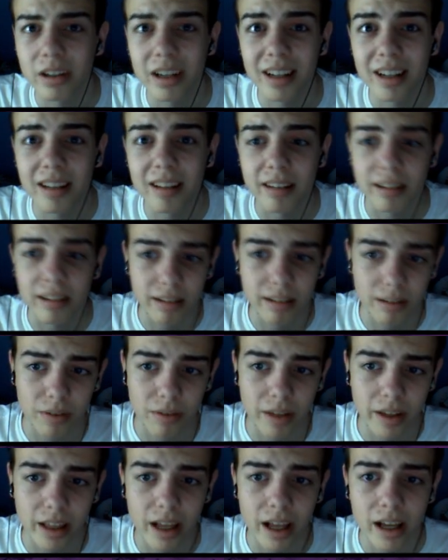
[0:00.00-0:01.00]
continents and
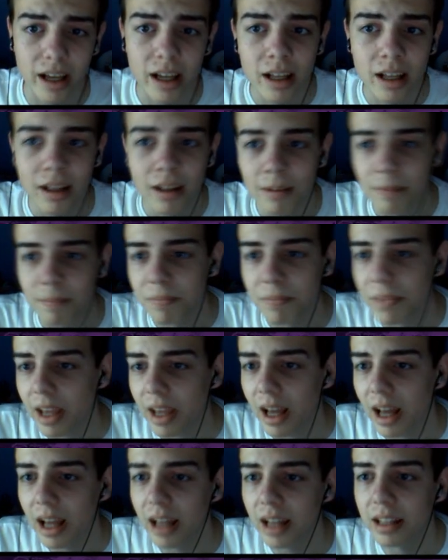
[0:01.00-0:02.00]
stuff like that,
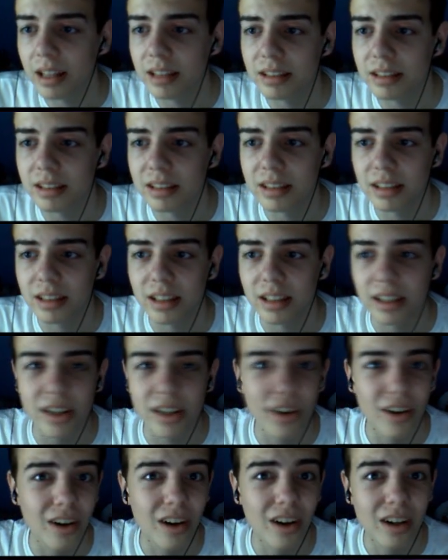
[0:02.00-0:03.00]
and
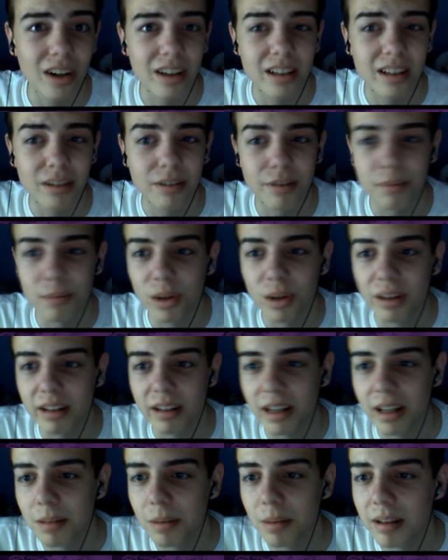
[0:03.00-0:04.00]
you unlock different
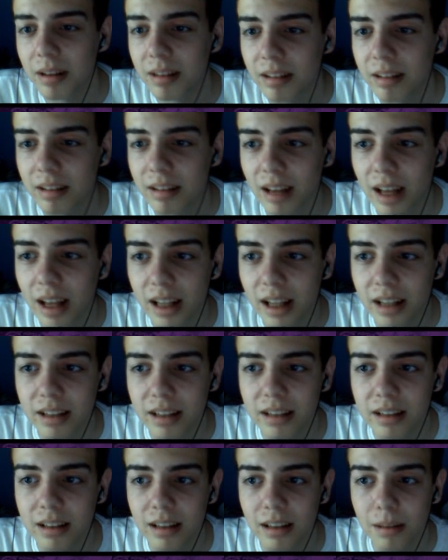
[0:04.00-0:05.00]
mosaic pieces
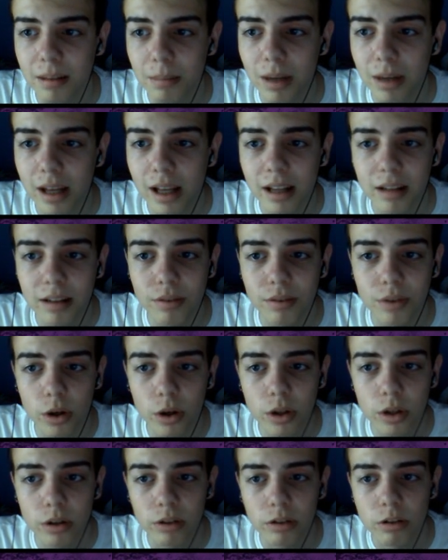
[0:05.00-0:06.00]
and players
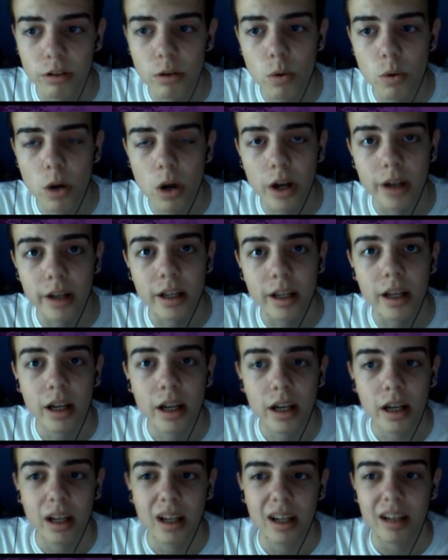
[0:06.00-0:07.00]
for your squad.
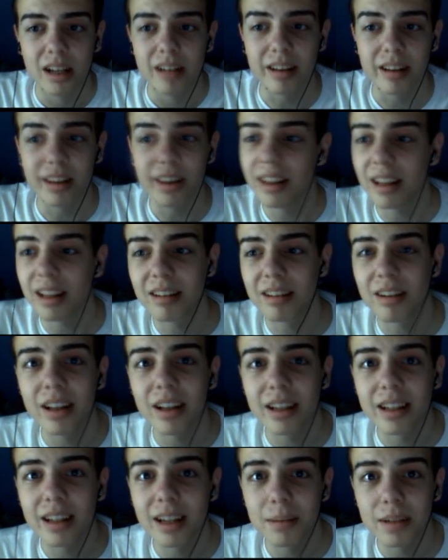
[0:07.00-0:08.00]
So I think that's
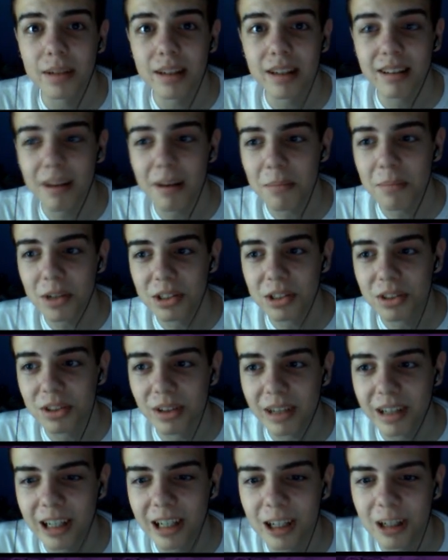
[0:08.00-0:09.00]
all that happens. I'm not
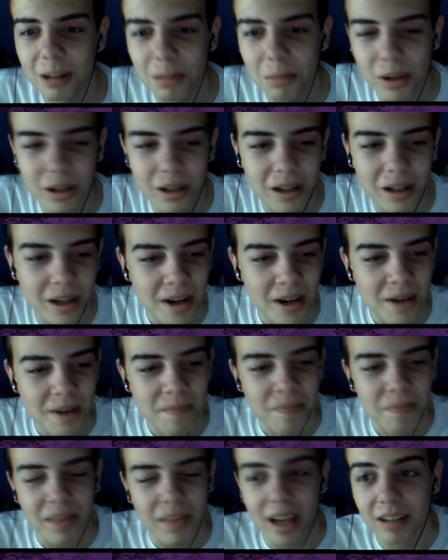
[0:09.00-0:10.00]
sure, but
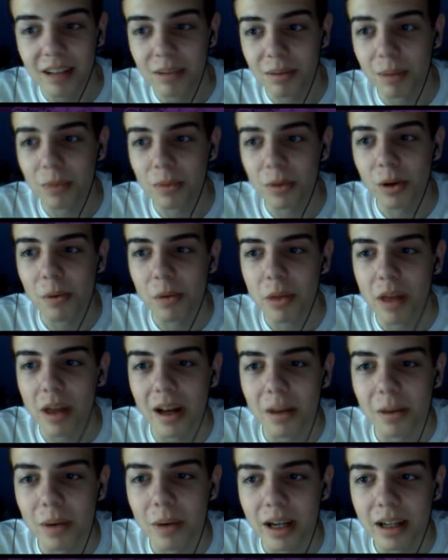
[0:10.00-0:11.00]
that's what I'm going
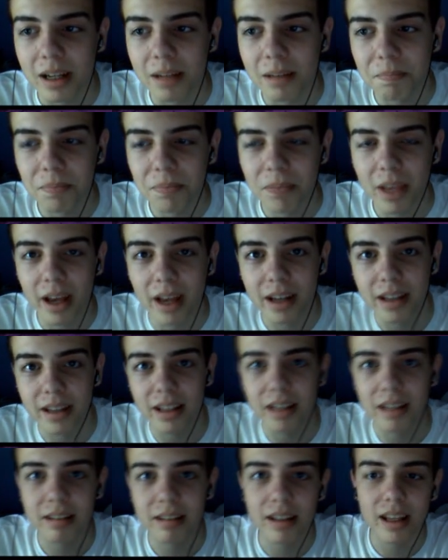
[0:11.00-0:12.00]
with anyway.
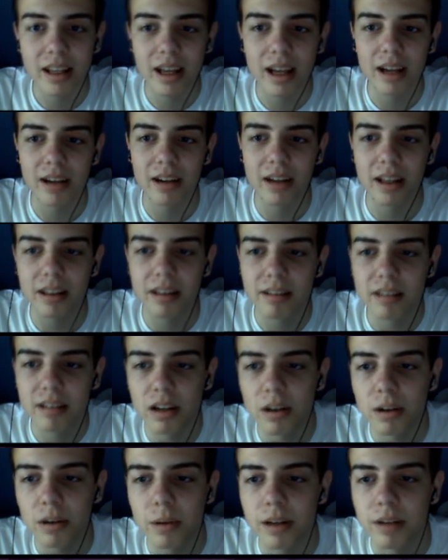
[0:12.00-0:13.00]
And you can see here at the
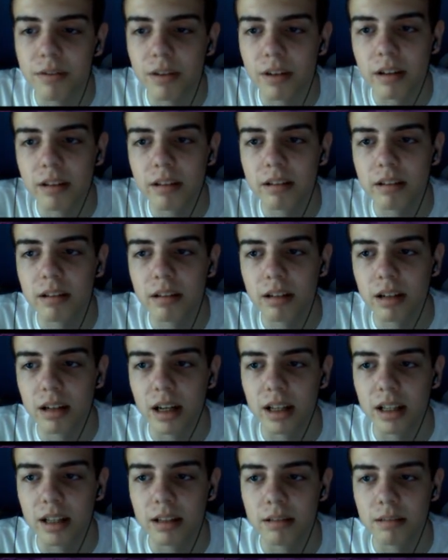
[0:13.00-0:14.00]
start when you first
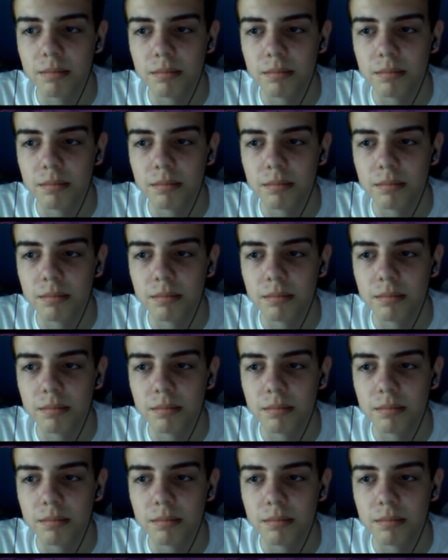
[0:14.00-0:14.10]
